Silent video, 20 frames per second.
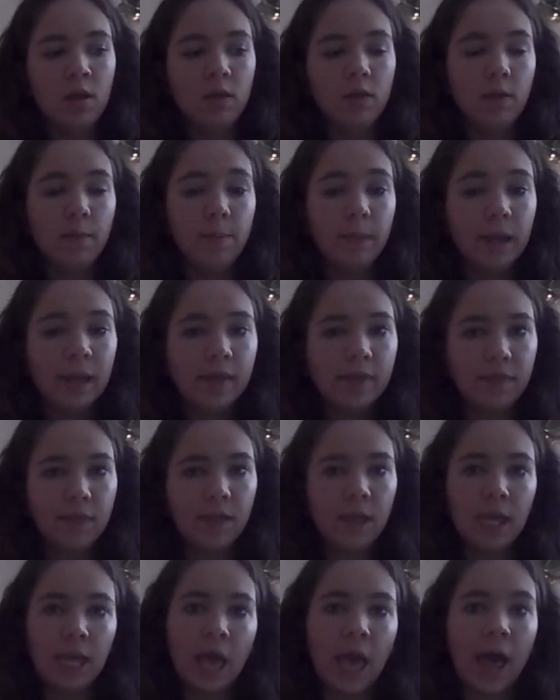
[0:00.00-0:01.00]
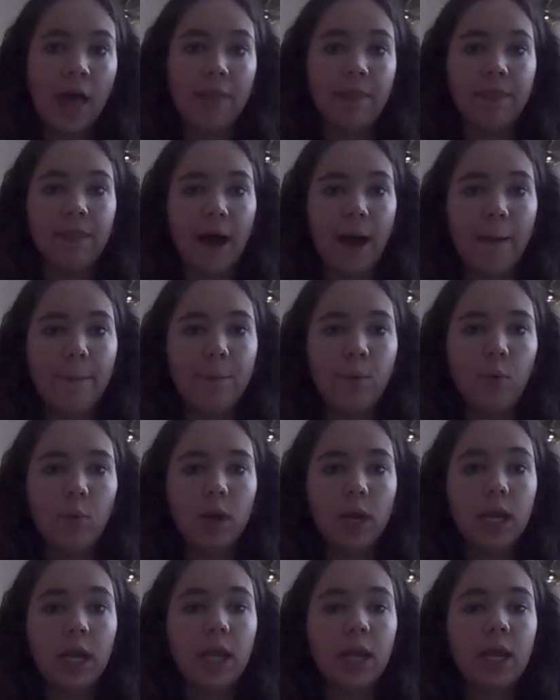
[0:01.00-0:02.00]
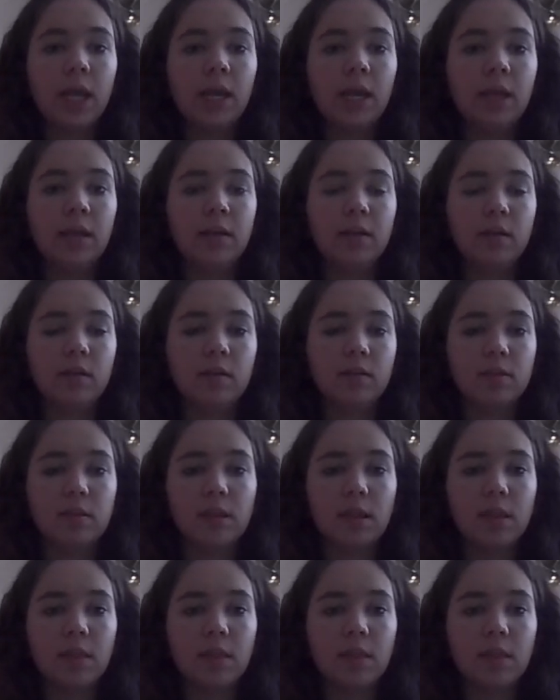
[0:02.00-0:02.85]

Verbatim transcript: The main thing at that point is